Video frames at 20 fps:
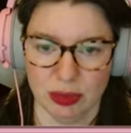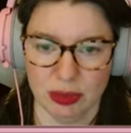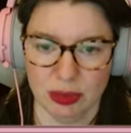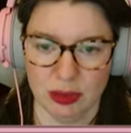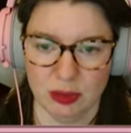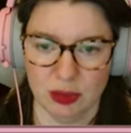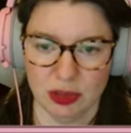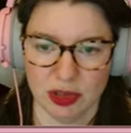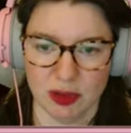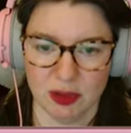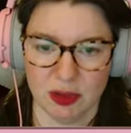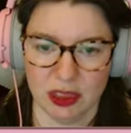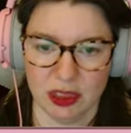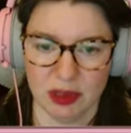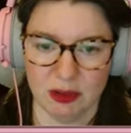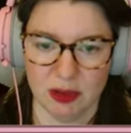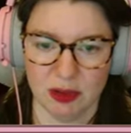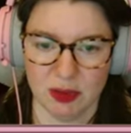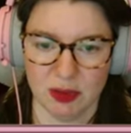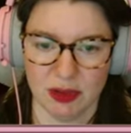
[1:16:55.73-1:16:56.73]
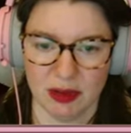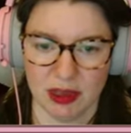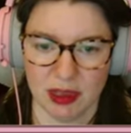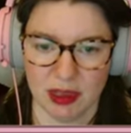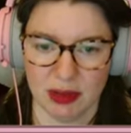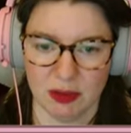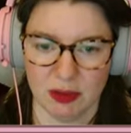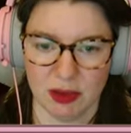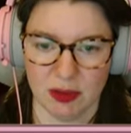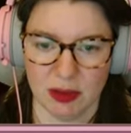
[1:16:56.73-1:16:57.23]
What do we
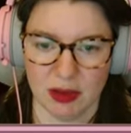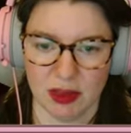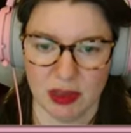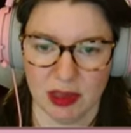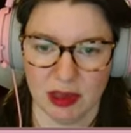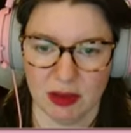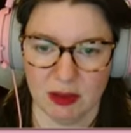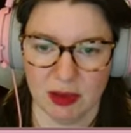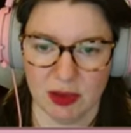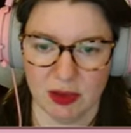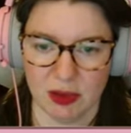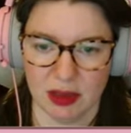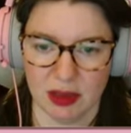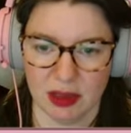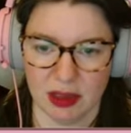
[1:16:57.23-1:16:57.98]
think? What do we